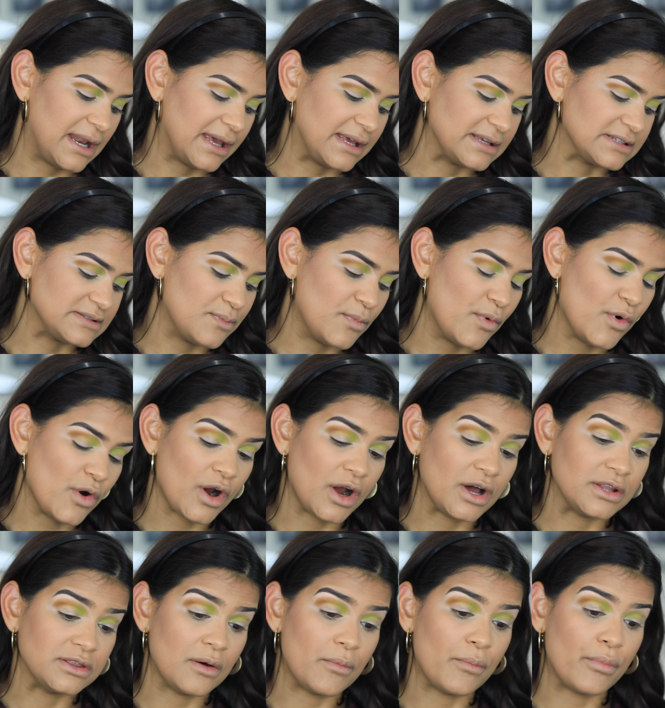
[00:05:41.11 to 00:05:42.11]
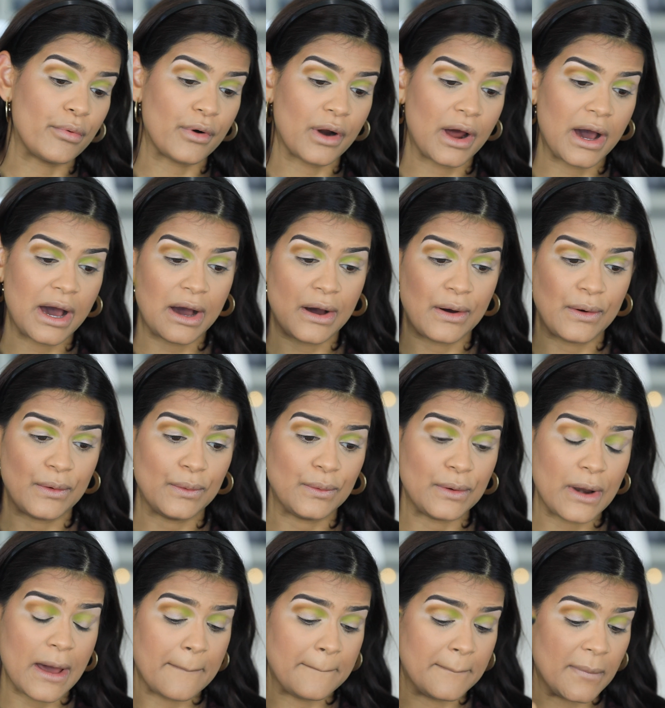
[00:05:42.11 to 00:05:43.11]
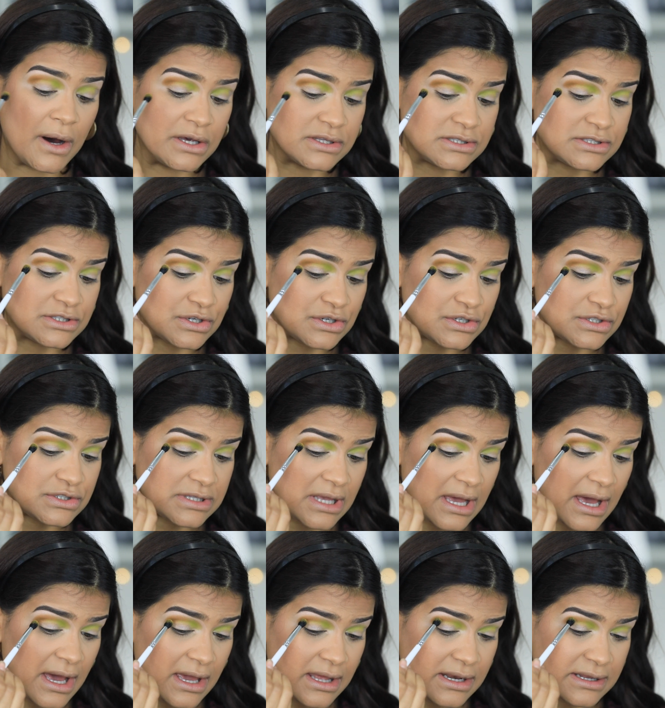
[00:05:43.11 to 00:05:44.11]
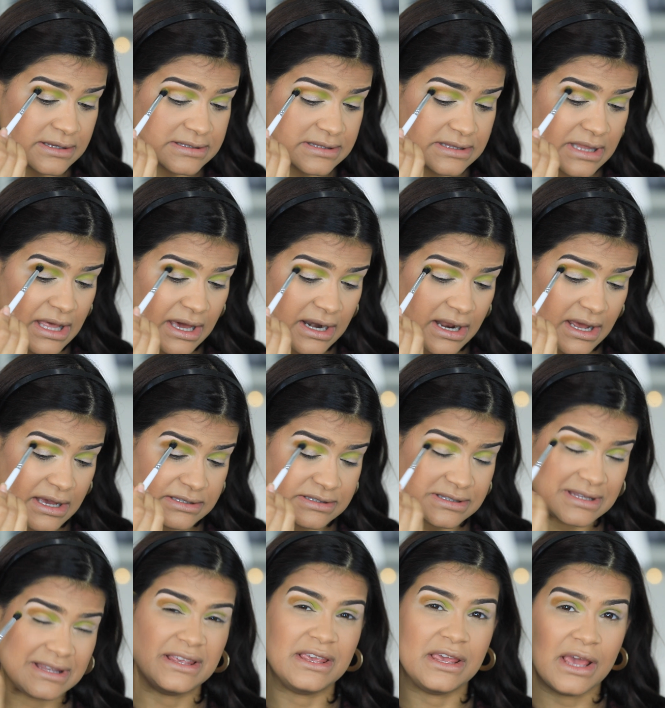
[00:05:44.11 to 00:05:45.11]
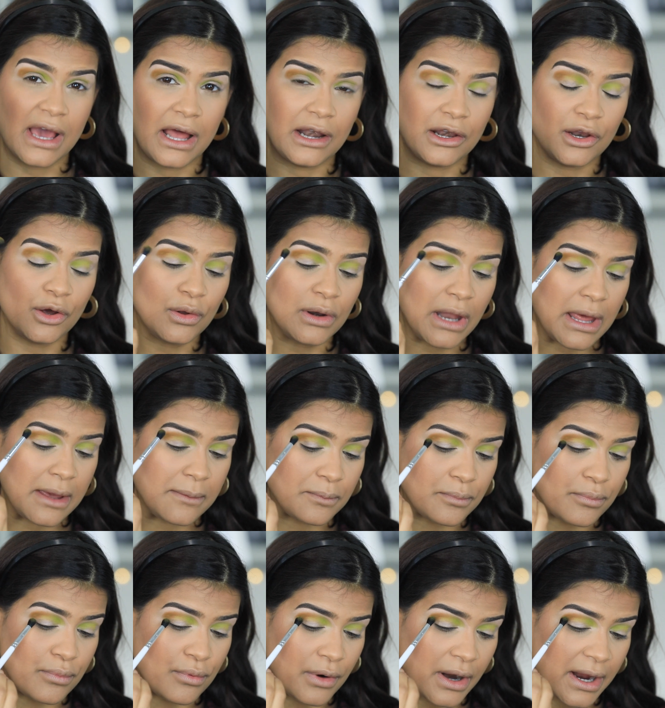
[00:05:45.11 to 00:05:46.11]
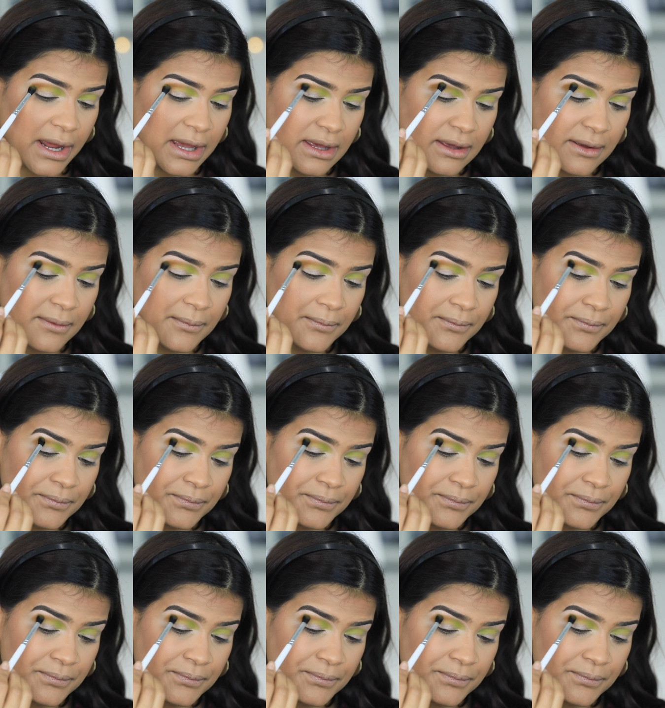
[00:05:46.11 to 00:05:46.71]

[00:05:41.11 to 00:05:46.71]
Like it's more on the brown mustard side. It's not as yellow, like bright.